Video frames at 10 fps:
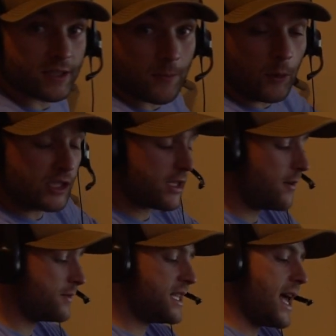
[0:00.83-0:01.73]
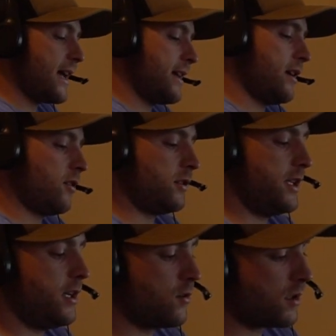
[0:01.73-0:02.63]
up, Zach Herold
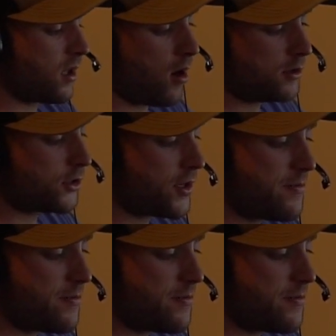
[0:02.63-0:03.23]
here with Archery